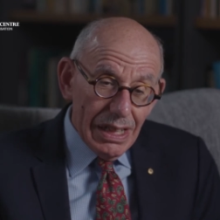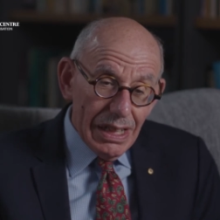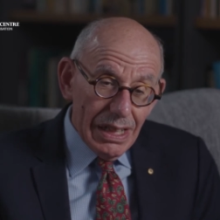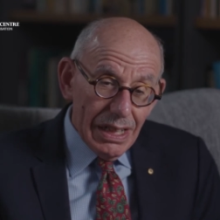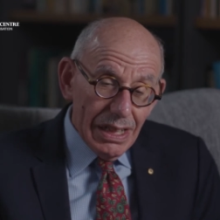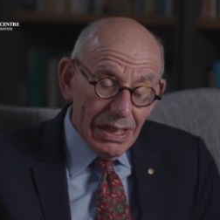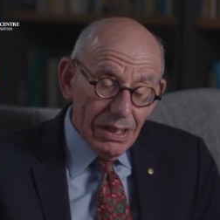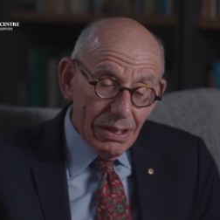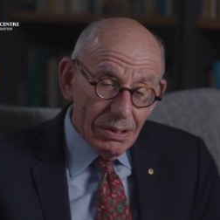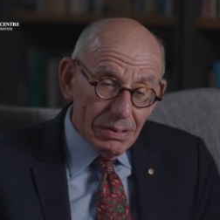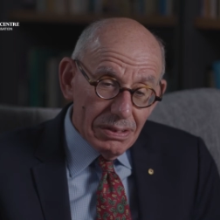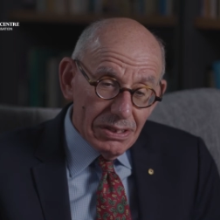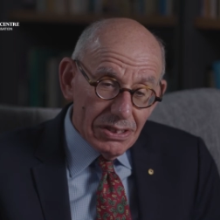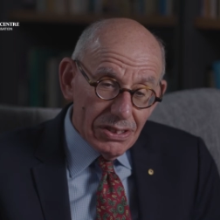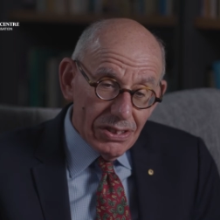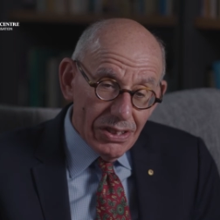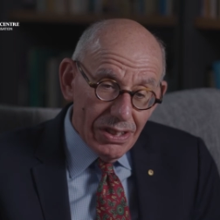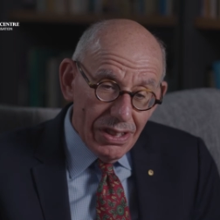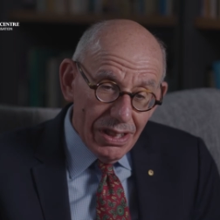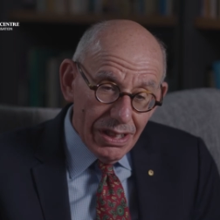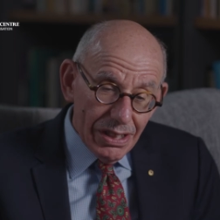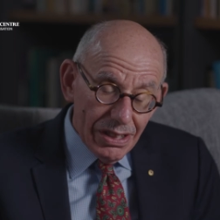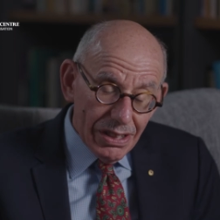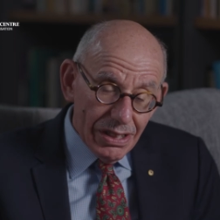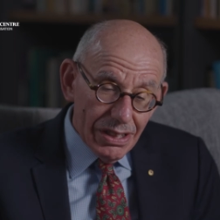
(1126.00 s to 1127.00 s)
I always
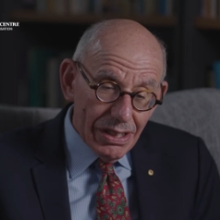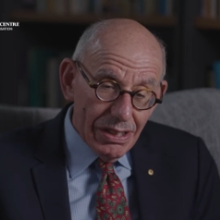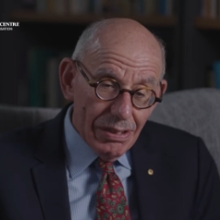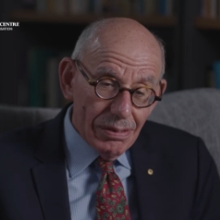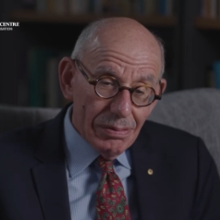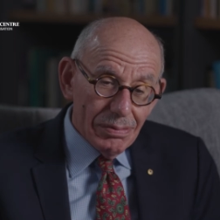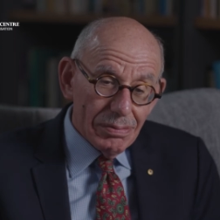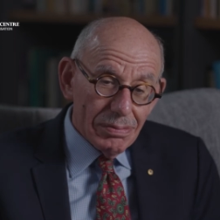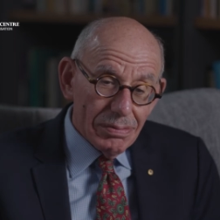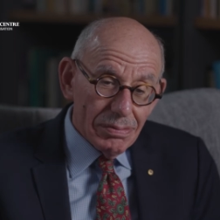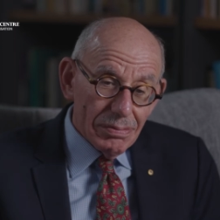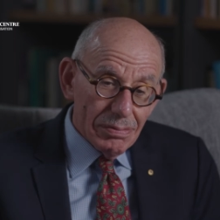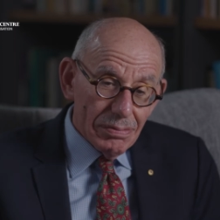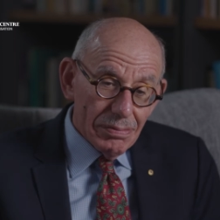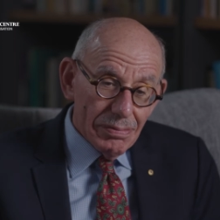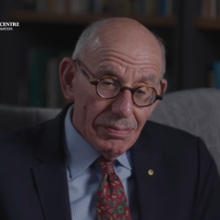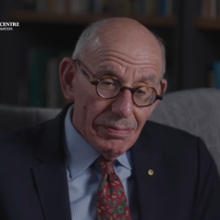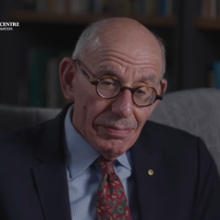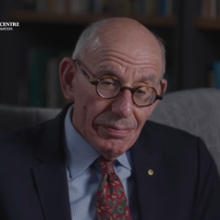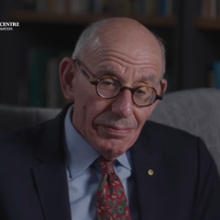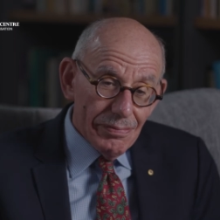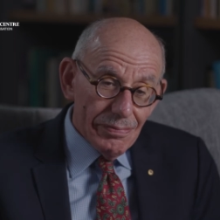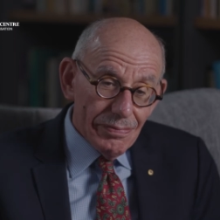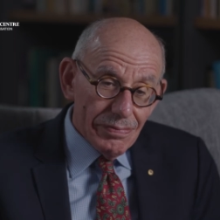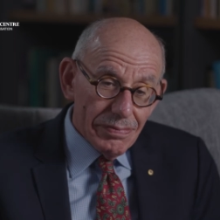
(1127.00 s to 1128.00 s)
think of
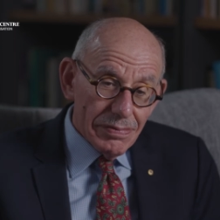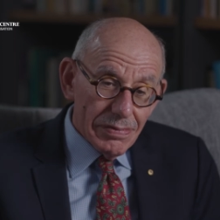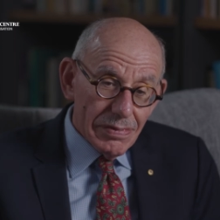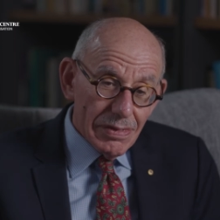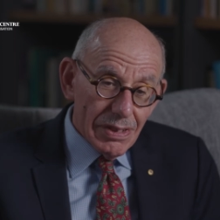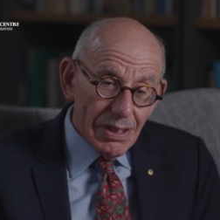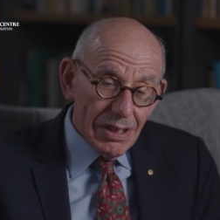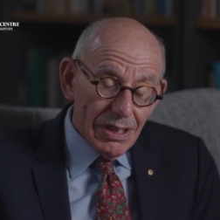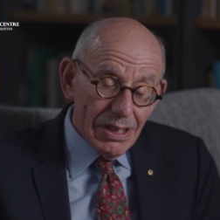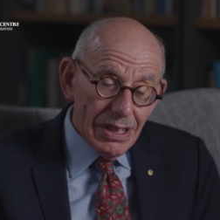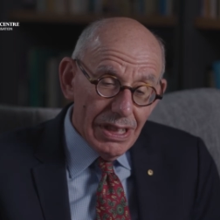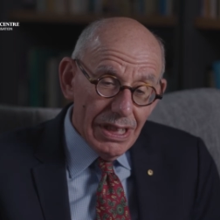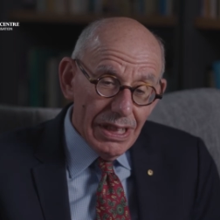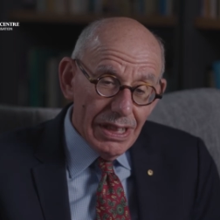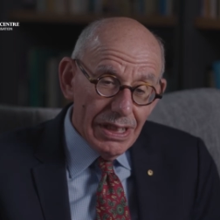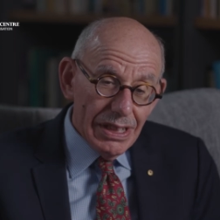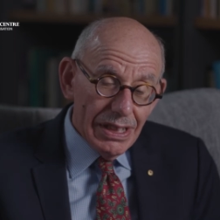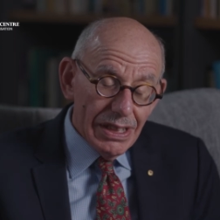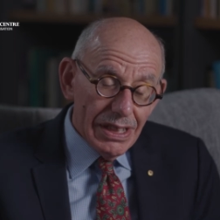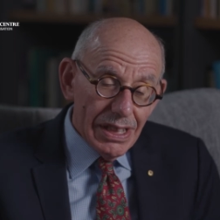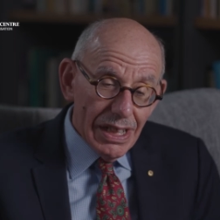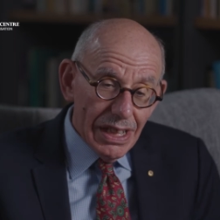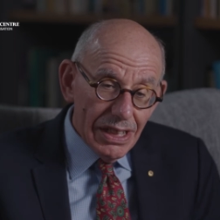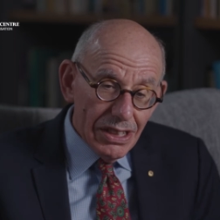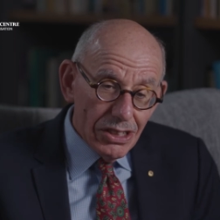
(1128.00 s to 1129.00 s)
the
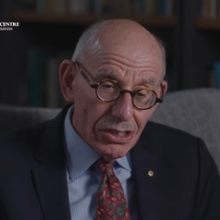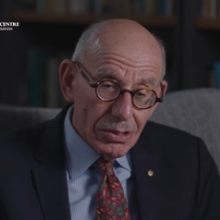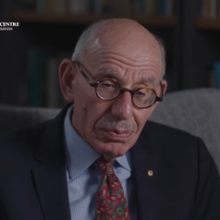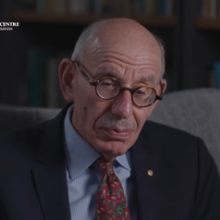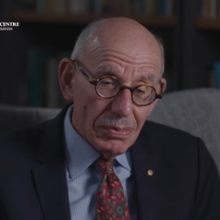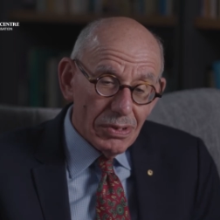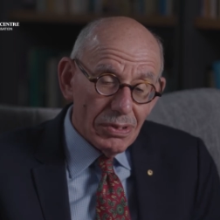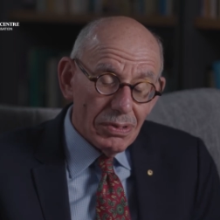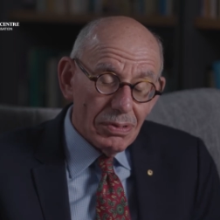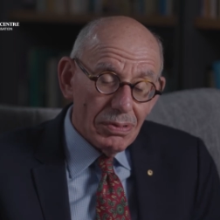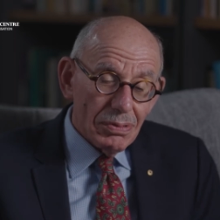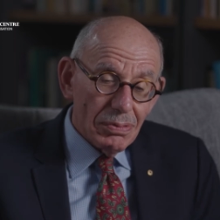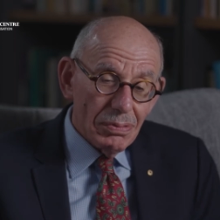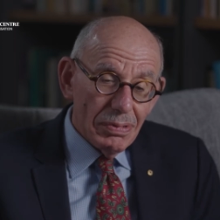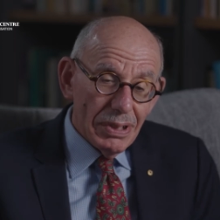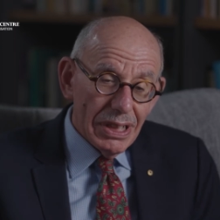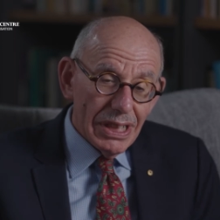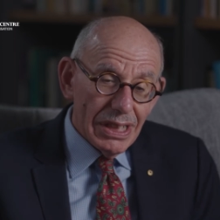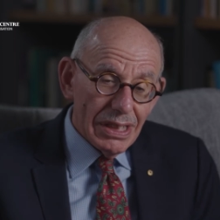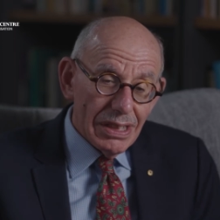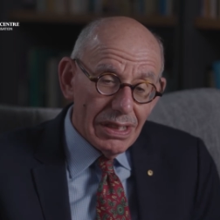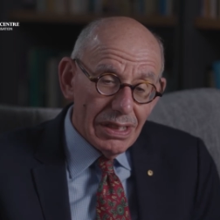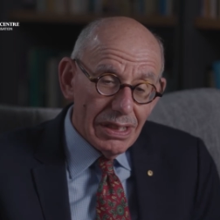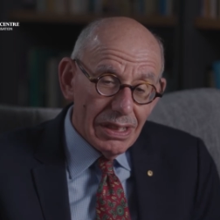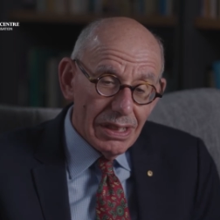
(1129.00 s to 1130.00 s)
engagement
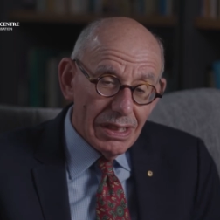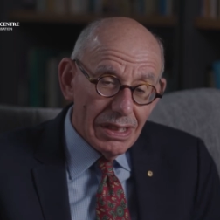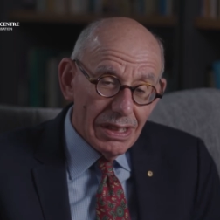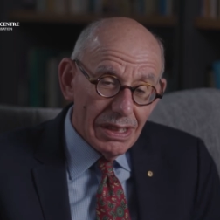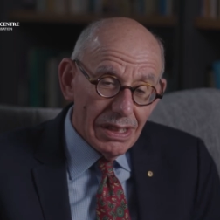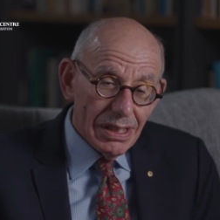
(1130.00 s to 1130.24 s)
with,